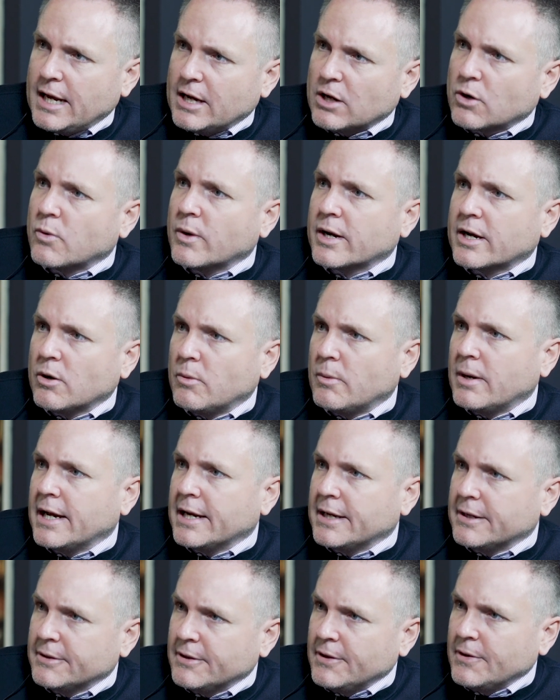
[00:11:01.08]
in a quicker
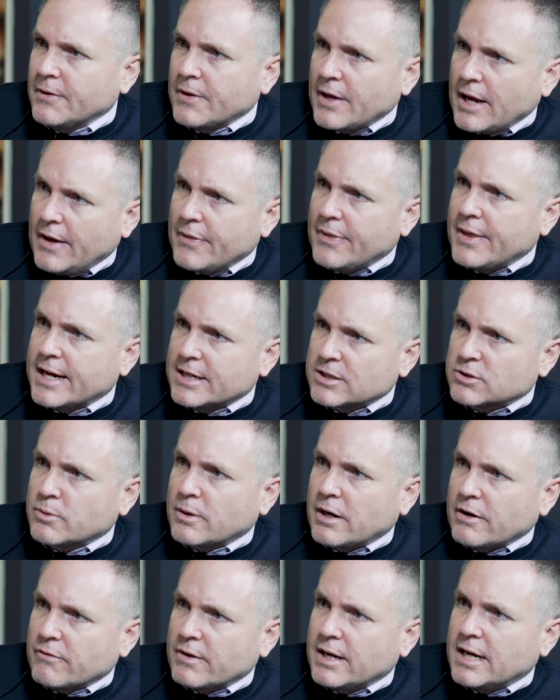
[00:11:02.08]
way. And that's
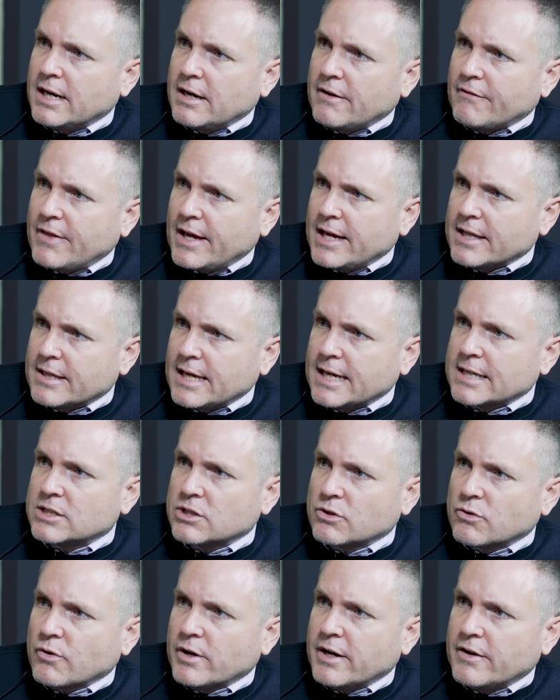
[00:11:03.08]
what I really love, that
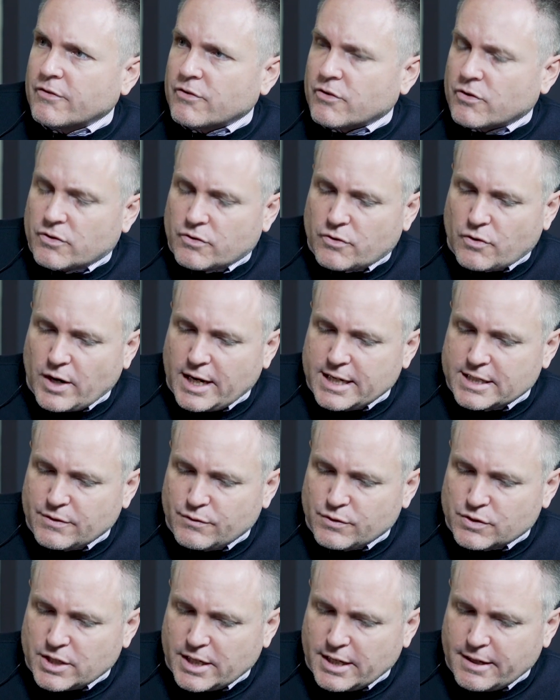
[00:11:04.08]
degree of
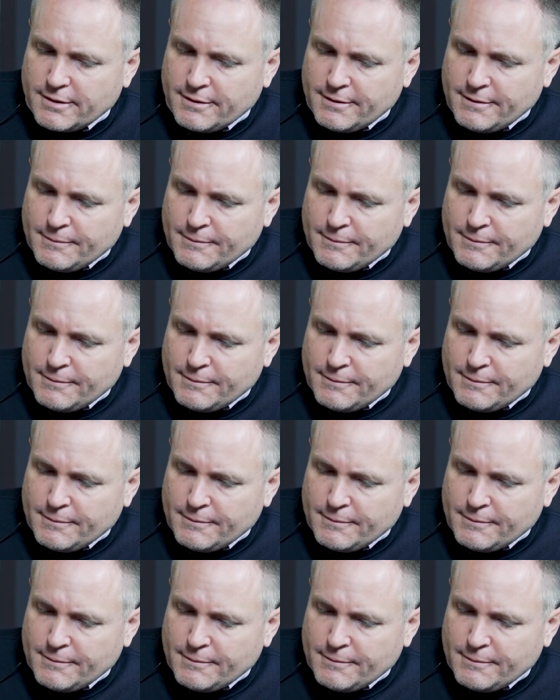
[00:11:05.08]
creativity.